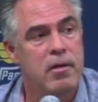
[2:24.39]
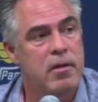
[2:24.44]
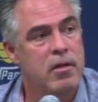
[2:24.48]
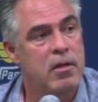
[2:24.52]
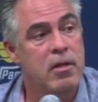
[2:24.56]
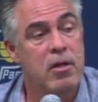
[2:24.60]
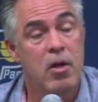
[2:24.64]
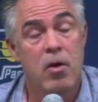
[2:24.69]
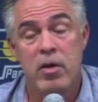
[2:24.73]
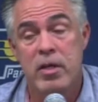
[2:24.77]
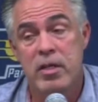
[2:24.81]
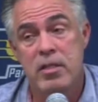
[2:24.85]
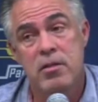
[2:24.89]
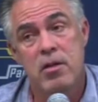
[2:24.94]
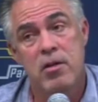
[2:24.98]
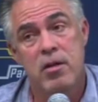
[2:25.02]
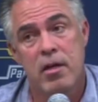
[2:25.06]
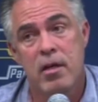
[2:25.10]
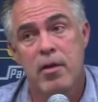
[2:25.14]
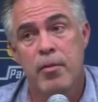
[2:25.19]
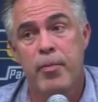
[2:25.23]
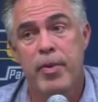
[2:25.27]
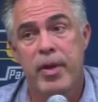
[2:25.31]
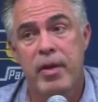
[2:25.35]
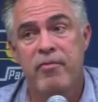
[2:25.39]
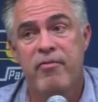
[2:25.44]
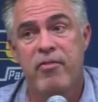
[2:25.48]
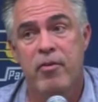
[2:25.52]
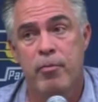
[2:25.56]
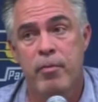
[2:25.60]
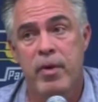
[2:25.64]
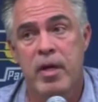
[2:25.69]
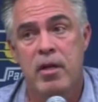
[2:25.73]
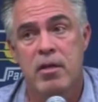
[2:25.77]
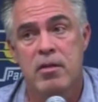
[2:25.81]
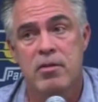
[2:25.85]
you know, he's going to compete for
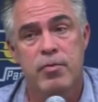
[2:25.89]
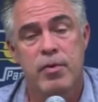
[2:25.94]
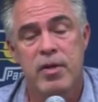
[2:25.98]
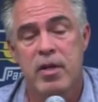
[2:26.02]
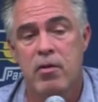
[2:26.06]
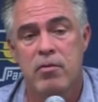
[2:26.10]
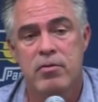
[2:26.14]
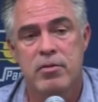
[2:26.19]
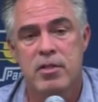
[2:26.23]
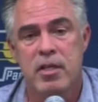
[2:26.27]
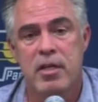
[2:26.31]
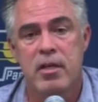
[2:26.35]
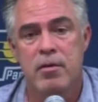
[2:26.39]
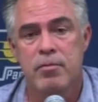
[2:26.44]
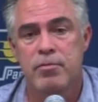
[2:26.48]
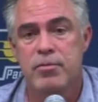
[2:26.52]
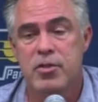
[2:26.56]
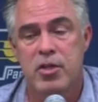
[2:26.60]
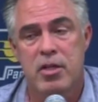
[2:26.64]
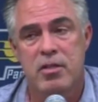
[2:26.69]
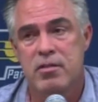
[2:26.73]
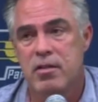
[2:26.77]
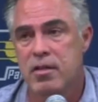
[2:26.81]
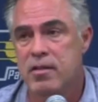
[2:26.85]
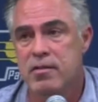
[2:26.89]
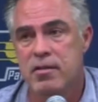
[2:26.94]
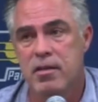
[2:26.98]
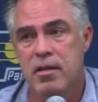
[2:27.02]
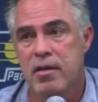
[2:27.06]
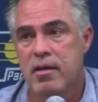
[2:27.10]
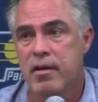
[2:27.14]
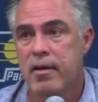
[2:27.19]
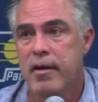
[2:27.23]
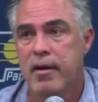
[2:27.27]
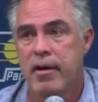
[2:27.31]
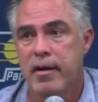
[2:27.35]
minutes. We don't see him just as a
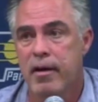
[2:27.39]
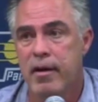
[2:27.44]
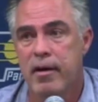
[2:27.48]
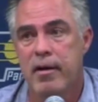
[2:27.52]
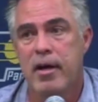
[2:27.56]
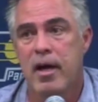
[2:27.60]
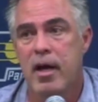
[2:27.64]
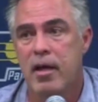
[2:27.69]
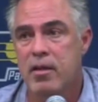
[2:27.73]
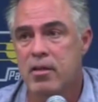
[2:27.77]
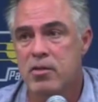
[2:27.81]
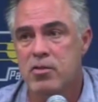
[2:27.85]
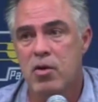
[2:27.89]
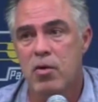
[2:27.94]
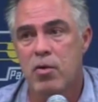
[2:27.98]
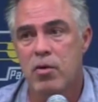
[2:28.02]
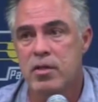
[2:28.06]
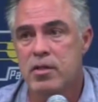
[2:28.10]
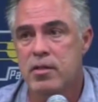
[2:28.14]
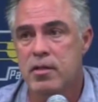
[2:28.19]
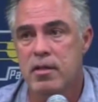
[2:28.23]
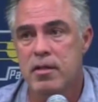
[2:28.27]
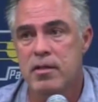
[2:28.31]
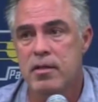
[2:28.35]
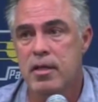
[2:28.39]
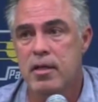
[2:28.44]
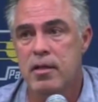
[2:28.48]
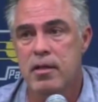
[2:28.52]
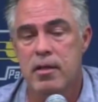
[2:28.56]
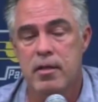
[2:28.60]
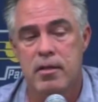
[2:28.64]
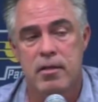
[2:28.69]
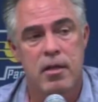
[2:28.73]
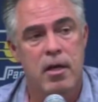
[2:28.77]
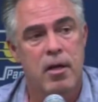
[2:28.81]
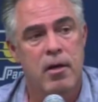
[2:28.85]
guy that's going to the D
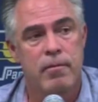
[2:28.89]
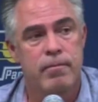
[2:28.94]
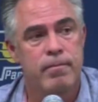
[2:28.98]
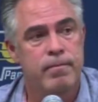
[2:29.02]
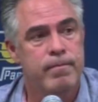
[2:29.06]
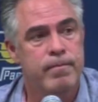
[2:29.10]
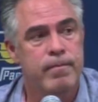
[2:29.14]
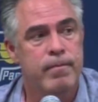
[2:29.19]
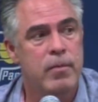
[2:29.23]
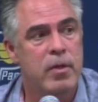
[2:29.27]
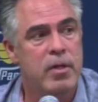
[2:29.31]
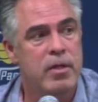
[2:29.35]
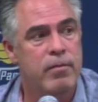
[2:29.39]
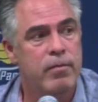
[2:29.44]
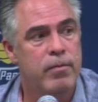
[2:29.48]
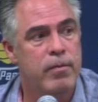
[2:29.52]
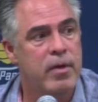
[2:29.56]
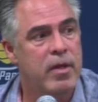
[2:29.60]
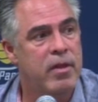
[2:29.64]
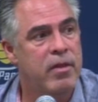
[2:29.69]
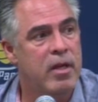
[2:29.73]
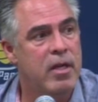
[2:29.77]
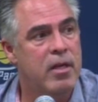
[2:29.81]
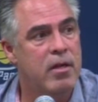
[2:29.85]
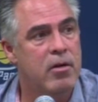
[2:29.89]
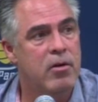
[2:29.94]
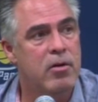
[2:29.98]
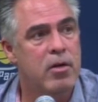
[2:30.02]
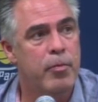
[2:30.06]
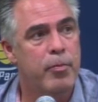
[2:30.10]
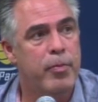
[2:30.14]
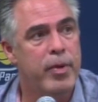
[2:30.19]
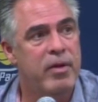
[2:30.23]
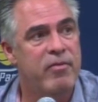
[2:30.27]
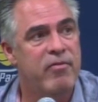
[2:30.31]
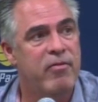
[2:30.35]
League. No, we think he'll
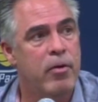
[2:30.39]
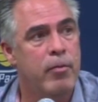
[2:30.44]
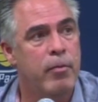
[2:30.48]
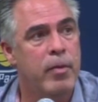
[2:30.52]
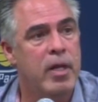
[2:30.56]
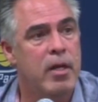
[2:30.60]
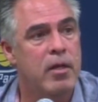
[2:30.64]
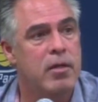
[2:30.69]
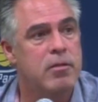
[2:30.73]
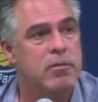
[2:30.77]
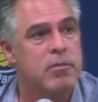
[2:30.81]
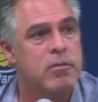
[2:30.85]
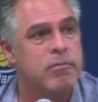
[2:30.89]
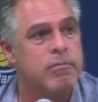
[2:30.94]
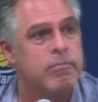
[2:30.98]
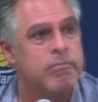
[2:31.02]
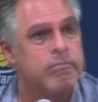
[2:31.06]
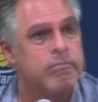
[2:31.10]
compete for minutes.